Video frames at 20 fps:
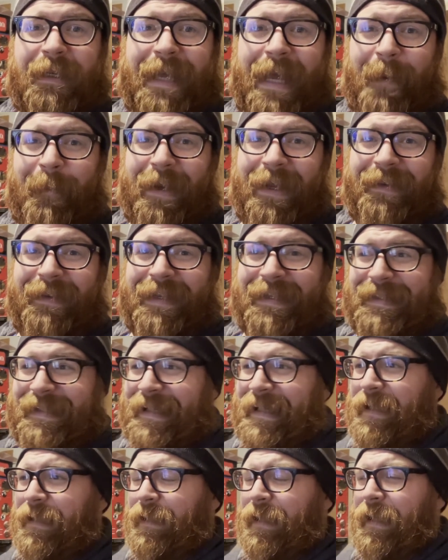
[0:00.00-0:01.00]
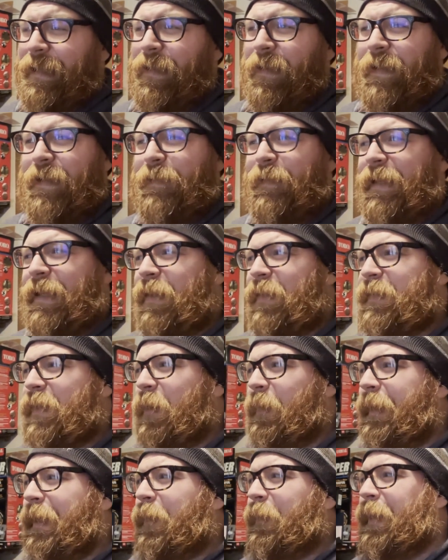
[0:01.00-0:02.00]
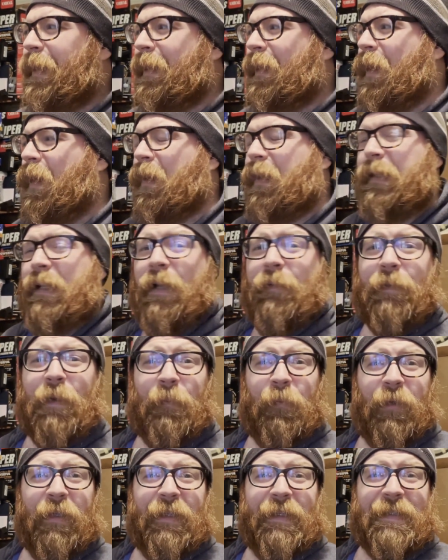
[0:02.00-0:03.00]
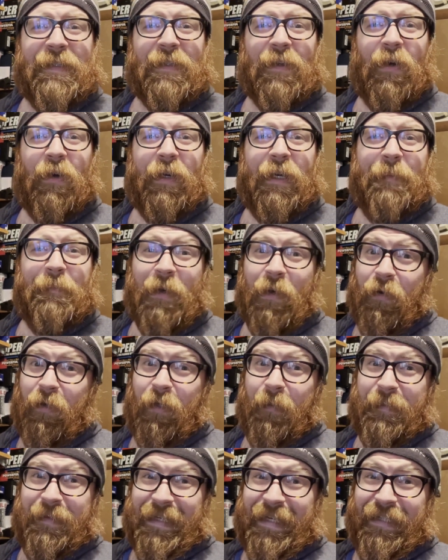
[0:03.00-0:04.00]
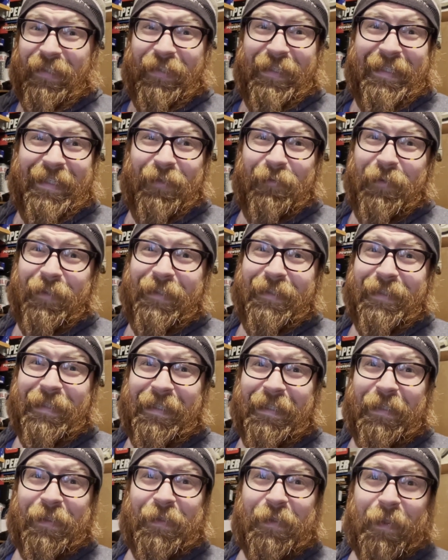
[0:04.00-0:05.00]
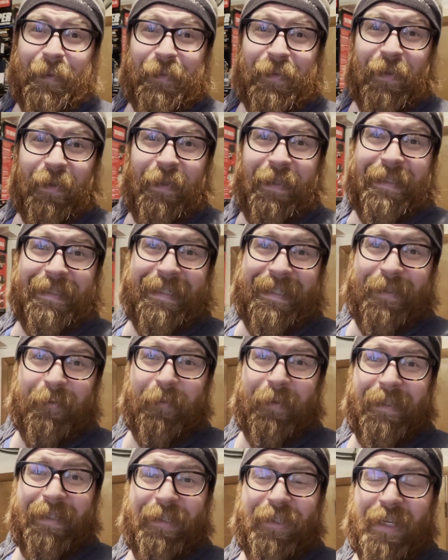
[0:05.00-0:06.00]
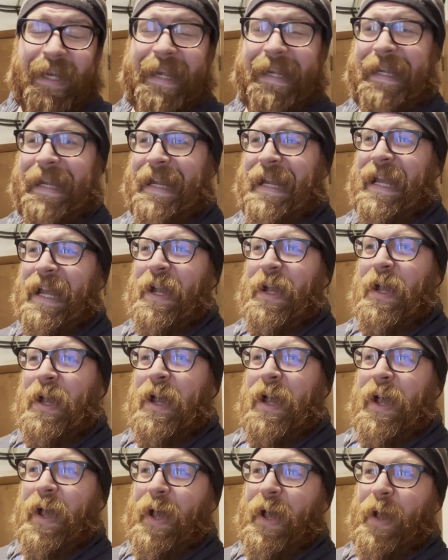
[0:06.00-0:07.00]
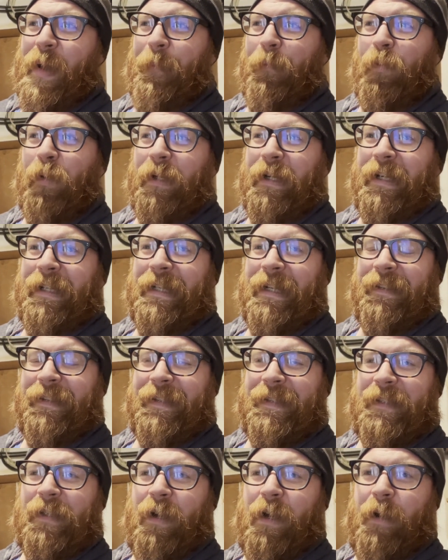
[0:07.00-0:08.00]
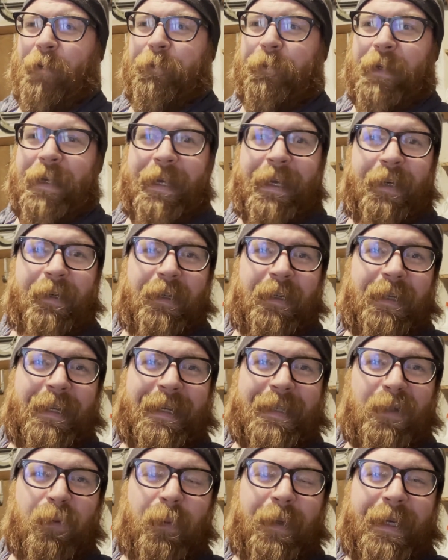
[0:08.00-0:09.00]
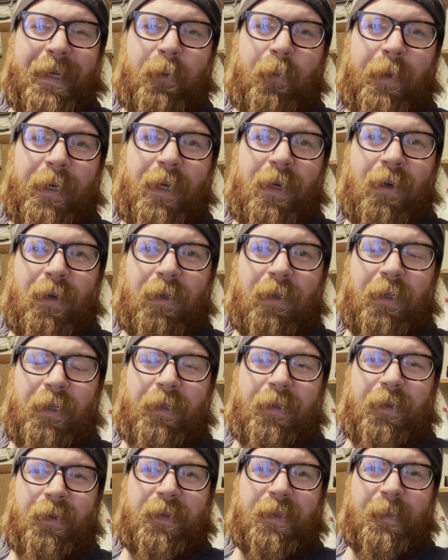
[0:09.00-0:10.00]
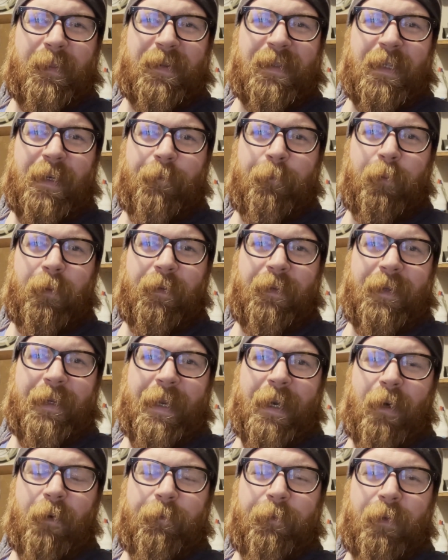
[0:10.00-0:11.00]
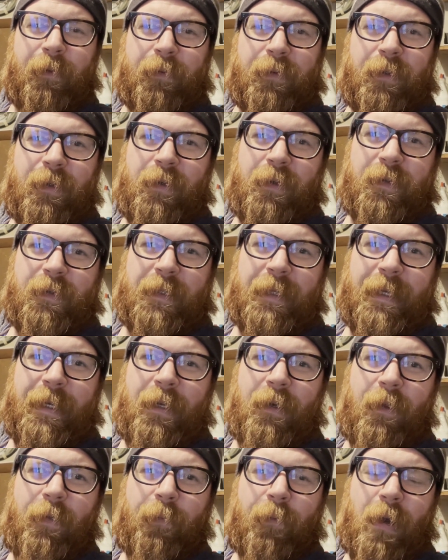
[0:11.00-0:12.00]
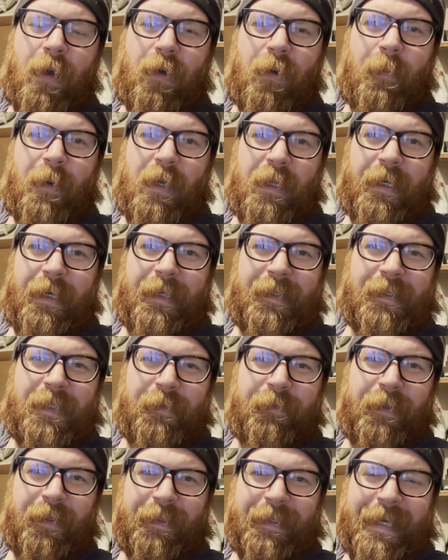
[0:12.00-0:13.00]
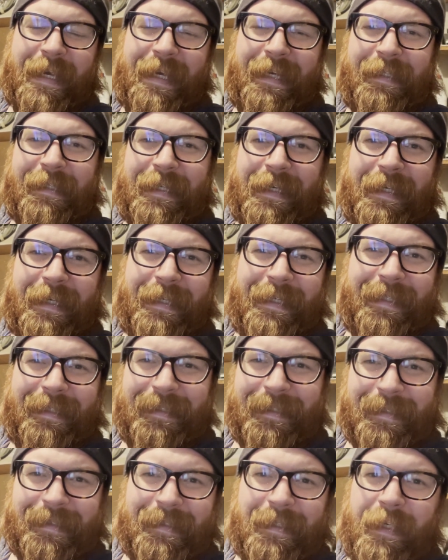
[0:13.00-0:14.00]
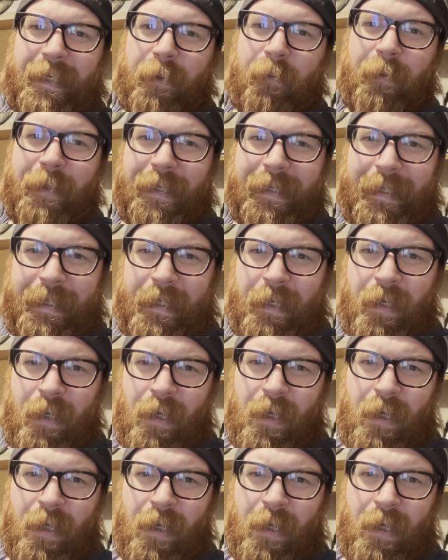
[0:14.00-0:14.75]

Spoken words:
yeah, man, that's it. I know this video's already went long enough. I'm really sorry. My arm's actually getting really tired, so I'm sorry it's getting really shaky. We're going to cut this off. And next week, we are going to do some stuff with the air filters and the throttle body and stuff like that and kind of get this thing ready.